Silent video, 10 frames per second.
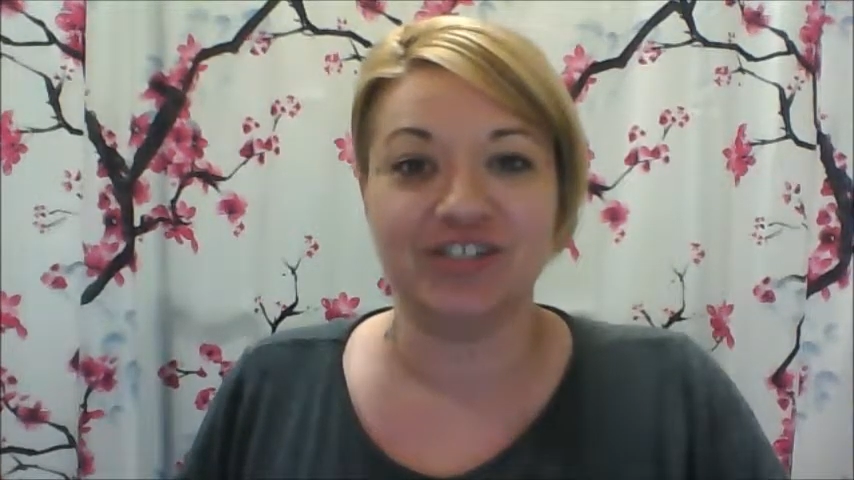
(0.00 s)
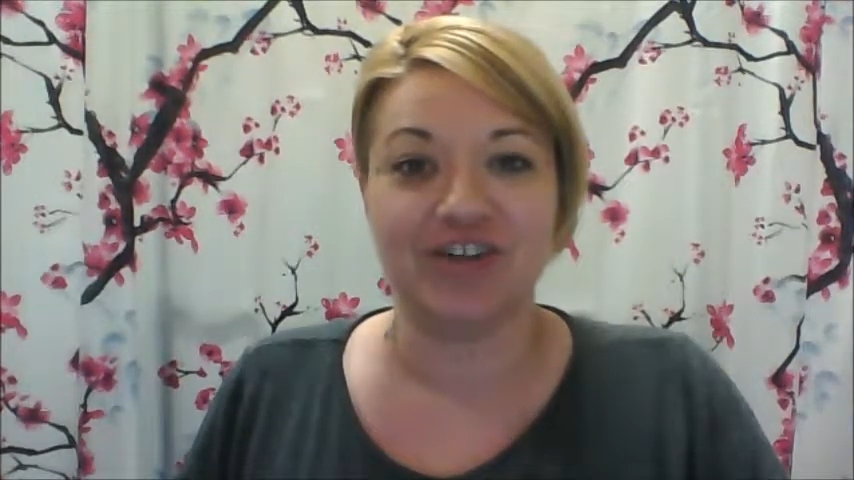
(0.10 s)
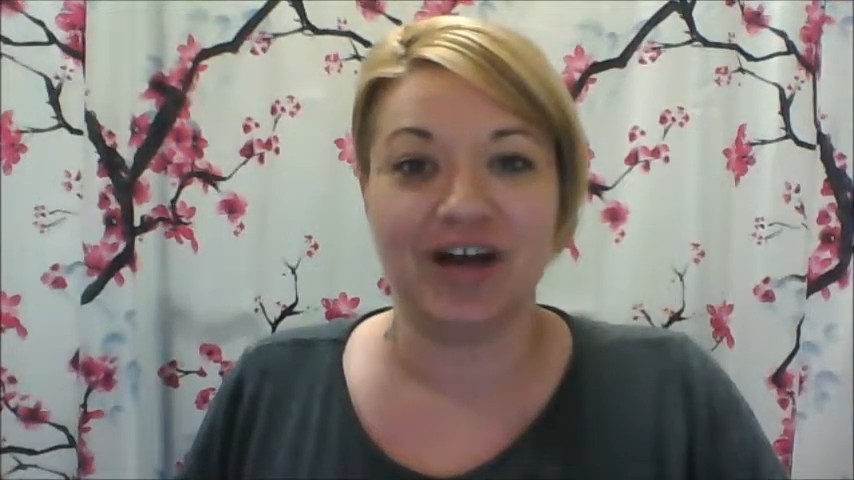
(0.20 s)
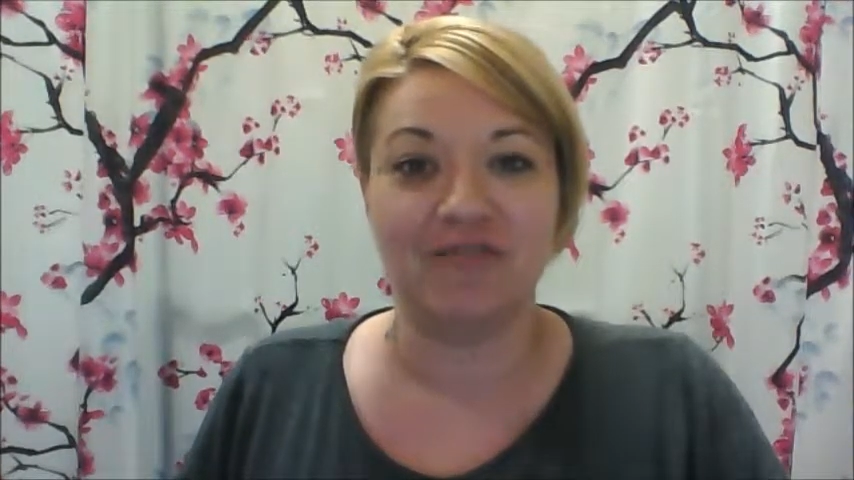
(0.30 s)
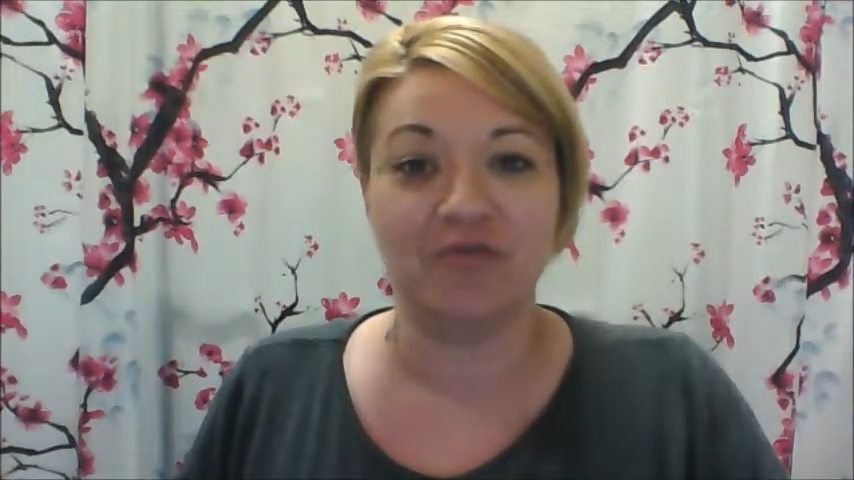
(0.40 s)

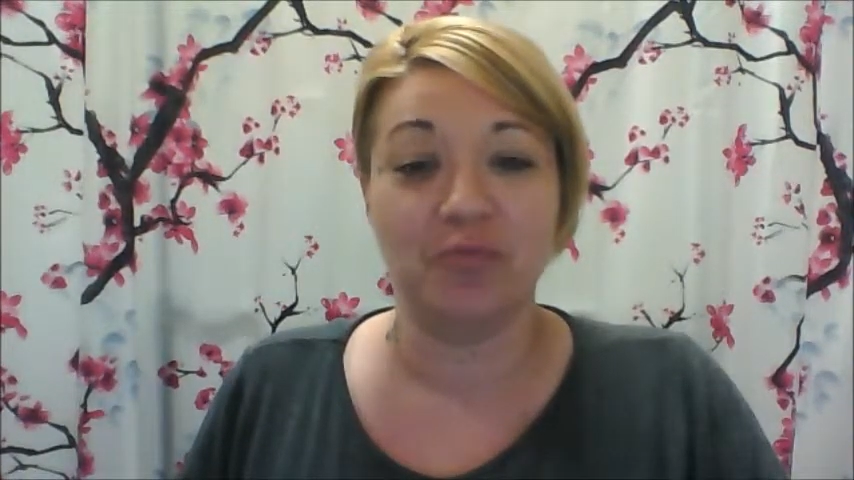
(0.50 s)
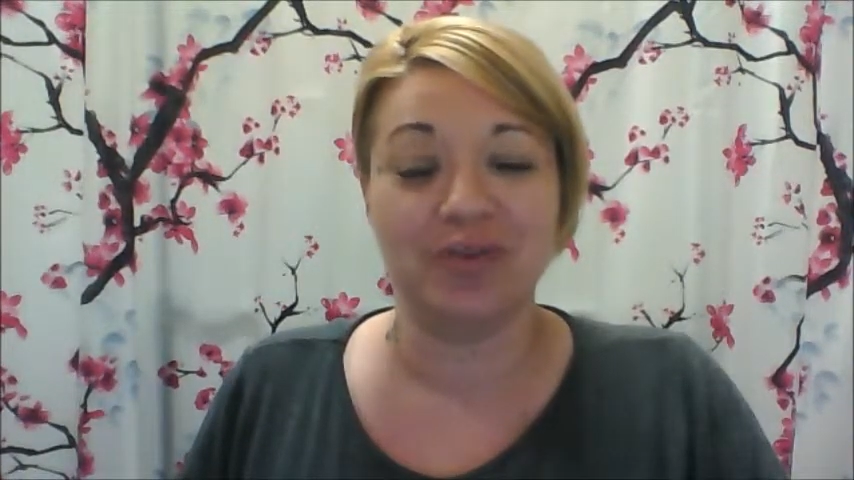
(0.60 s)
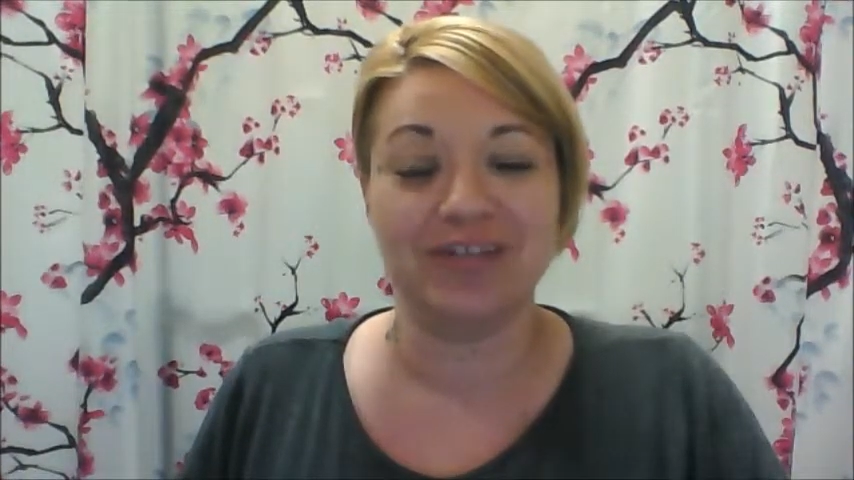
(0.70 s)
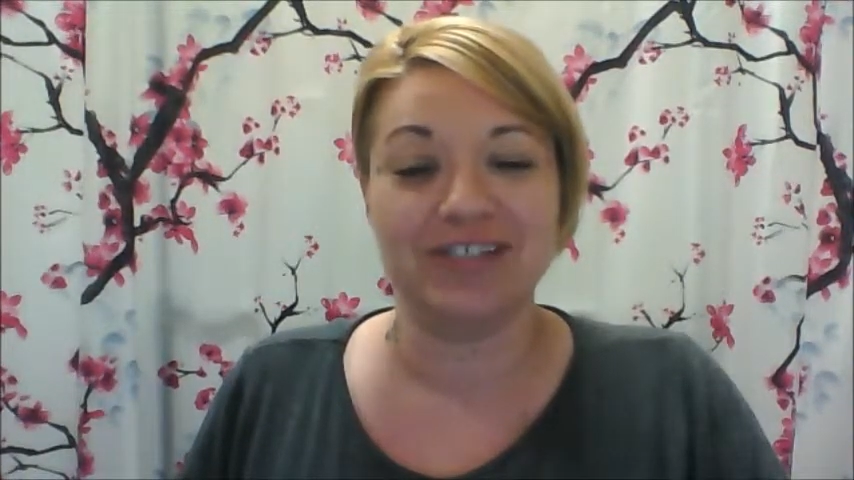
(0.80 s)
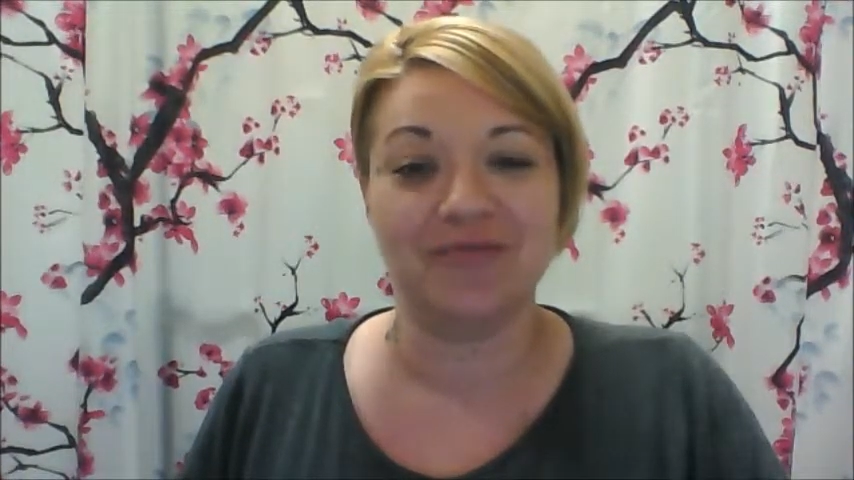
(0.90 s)
drive,
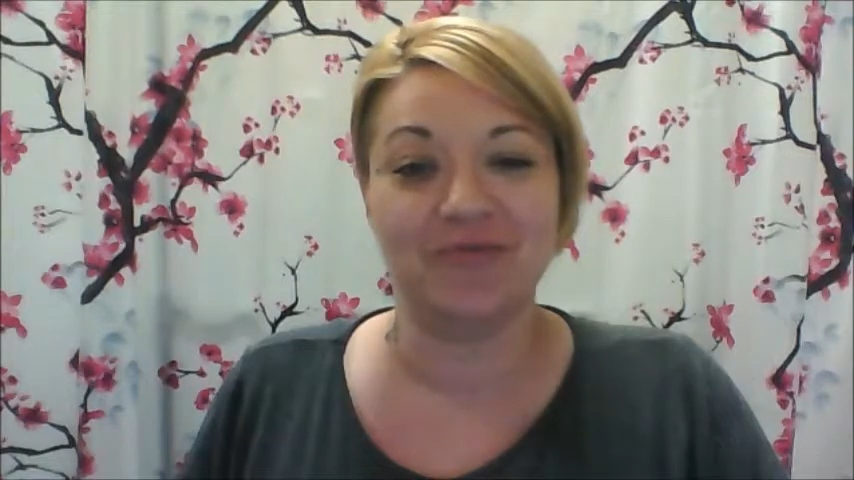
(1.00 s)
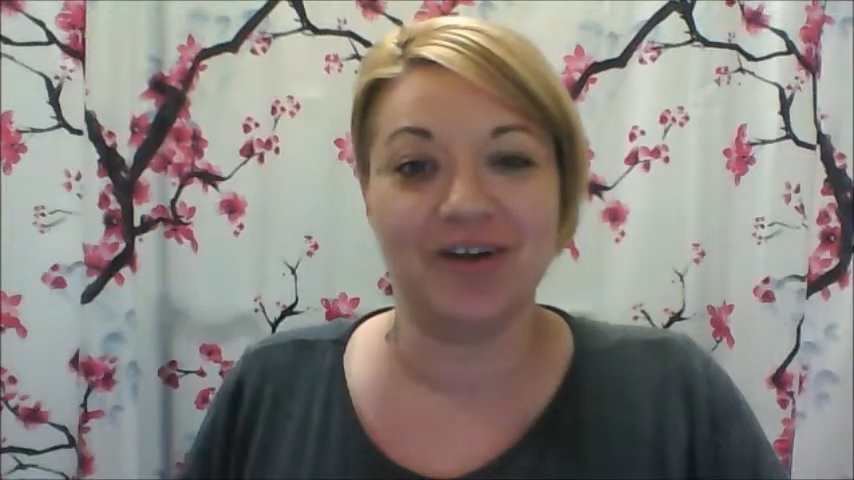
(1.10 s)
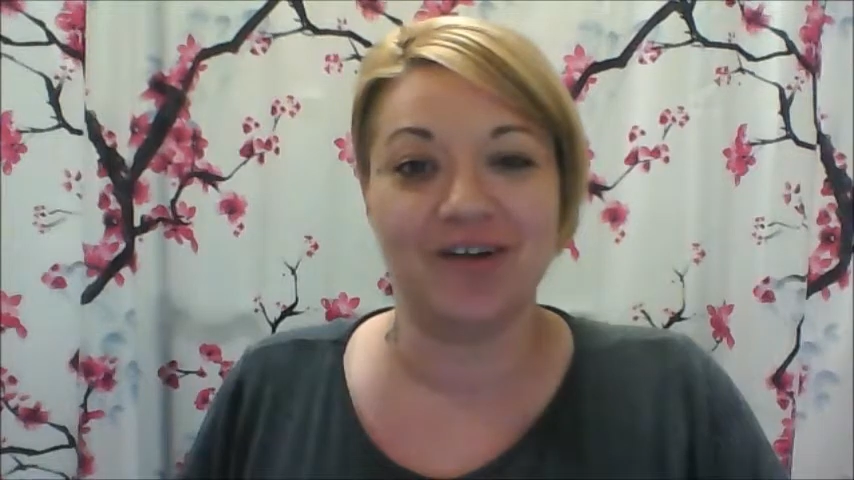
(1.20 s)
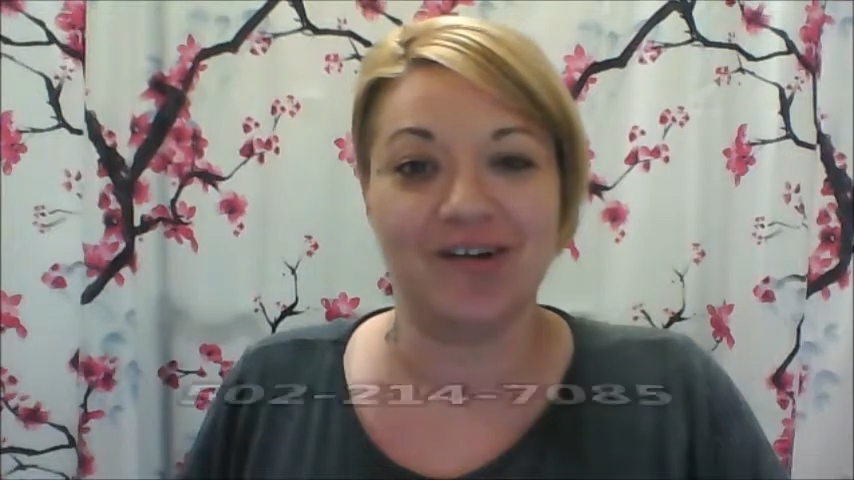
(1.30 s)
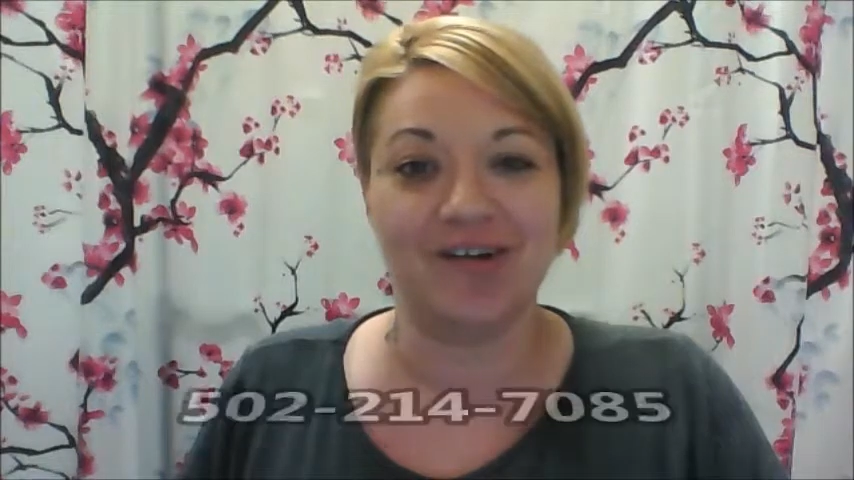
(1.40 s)
please give me
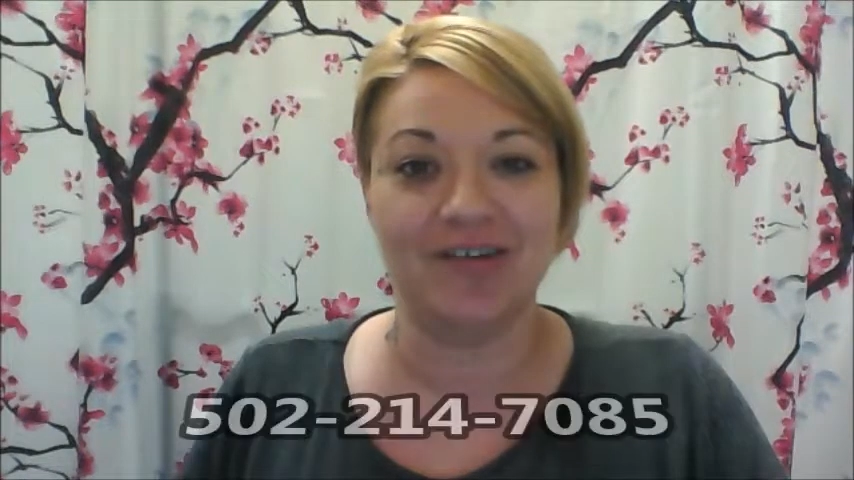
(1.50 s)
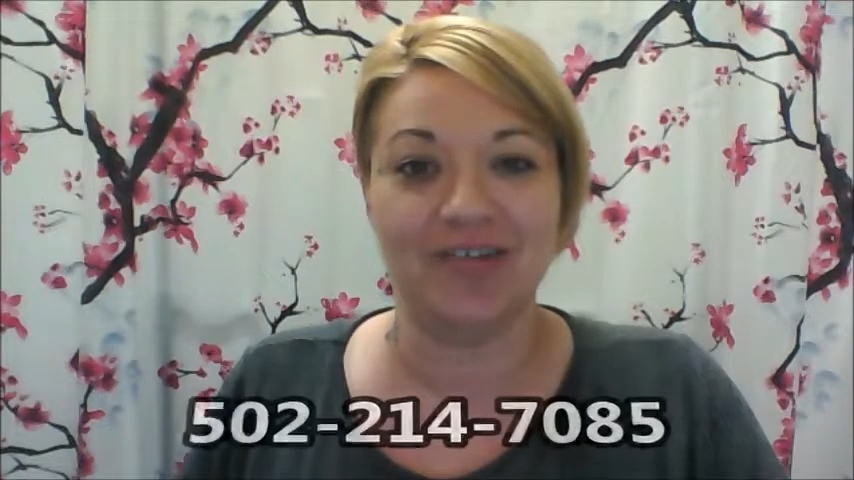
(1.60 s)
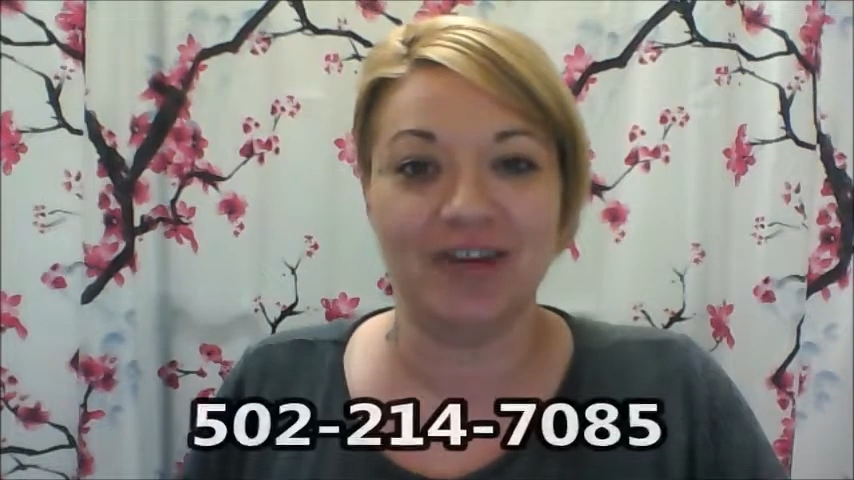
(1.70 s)
a call.